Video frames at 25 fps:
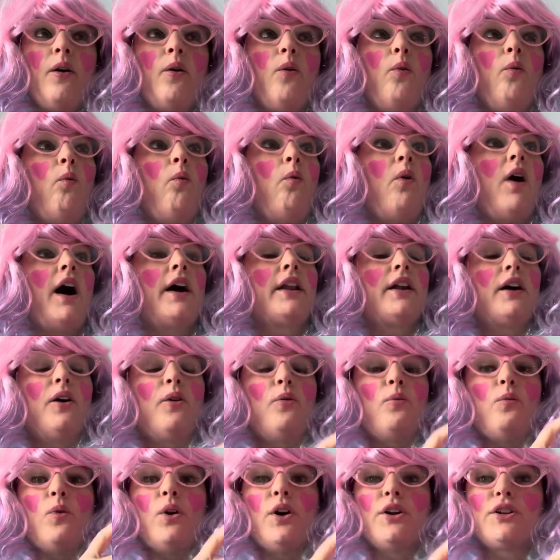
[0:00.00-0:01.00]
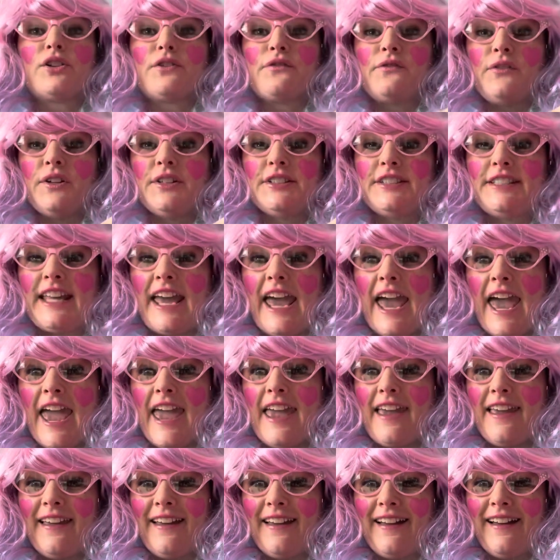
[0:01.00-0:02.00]
What a wonderful
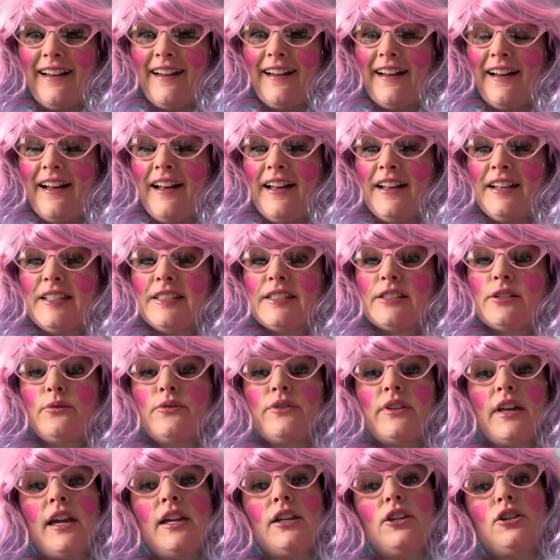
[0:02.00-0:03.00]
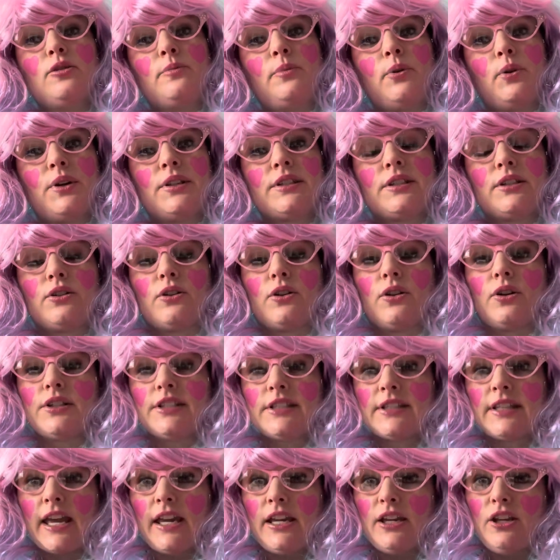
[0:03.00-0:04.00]
day. So thank you, boys and girls.
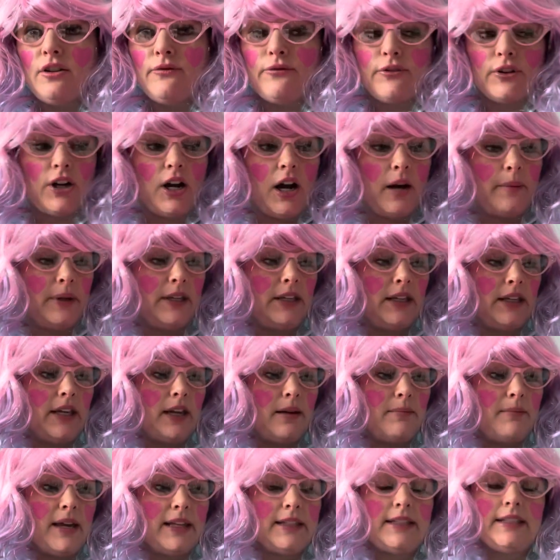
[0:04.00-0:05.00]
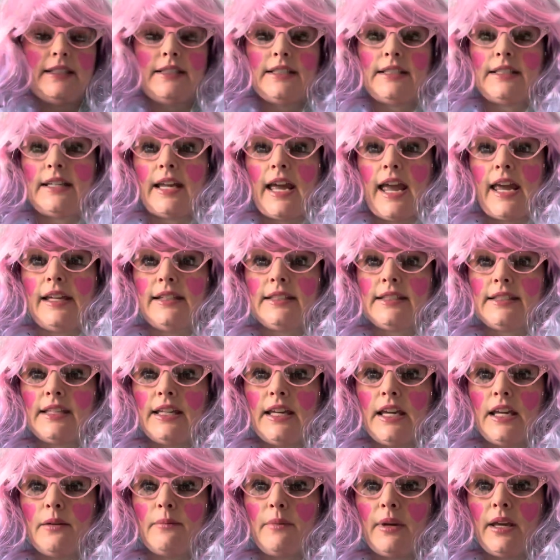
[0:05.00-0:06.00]
Thank you for coming to Get Messy today and
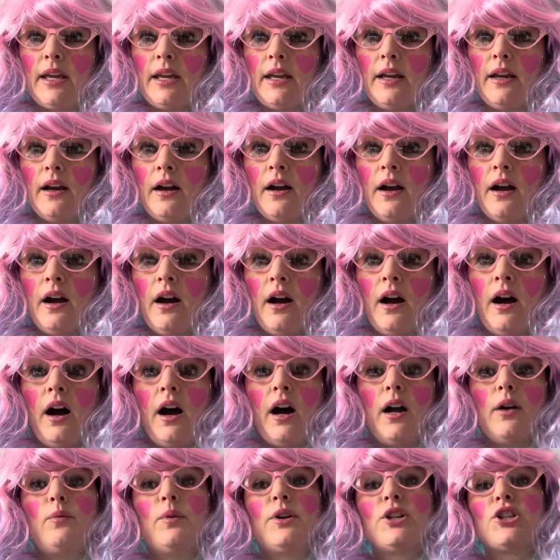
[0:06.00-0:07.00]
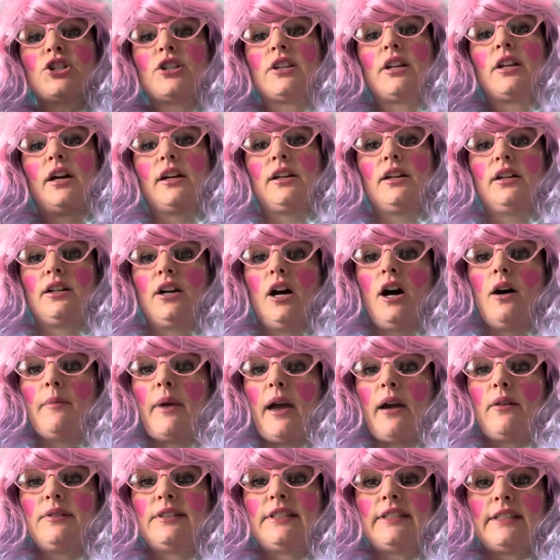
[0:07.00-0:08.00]
seeing me. I wish that I could come
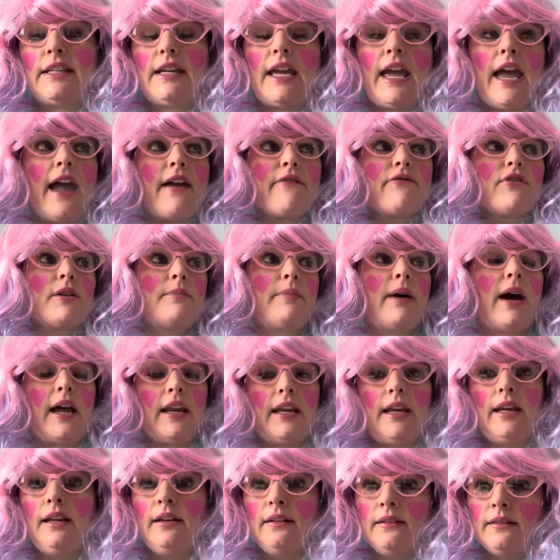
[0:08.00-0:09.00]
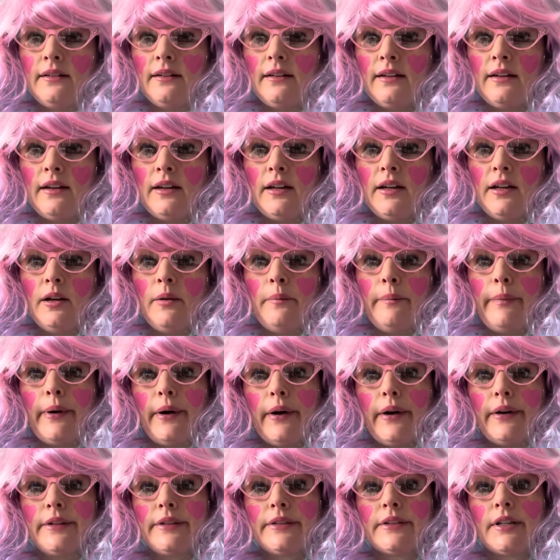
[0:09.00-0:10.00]
out and see everybody,
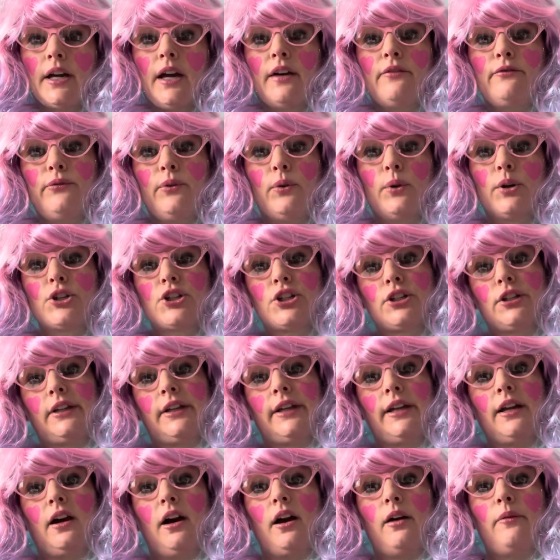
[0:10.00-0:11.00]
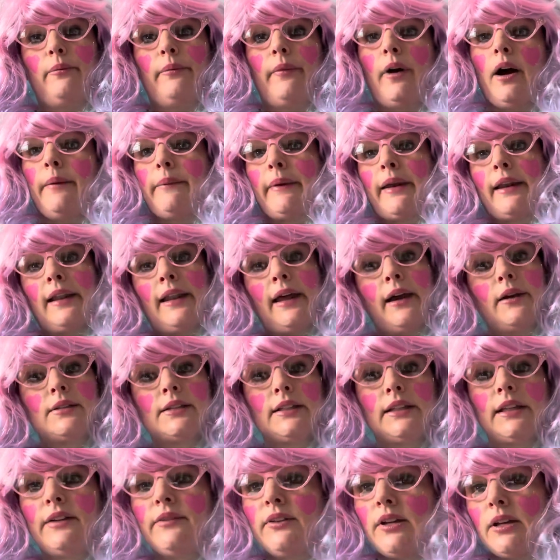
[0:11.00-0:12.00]
but unfortunately, I'm not allowed to
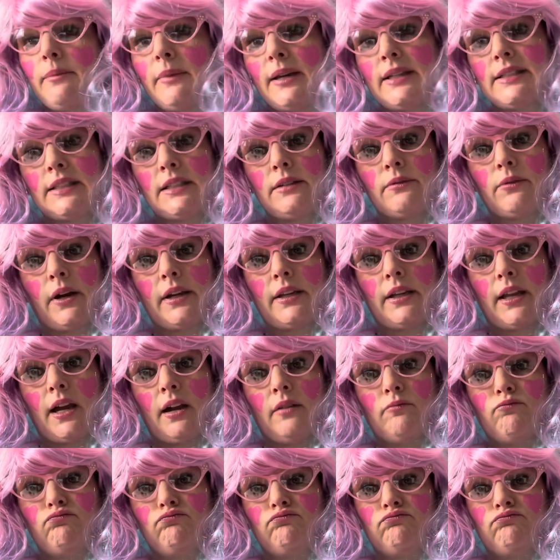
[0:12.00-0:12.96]
leave Get Messy right now.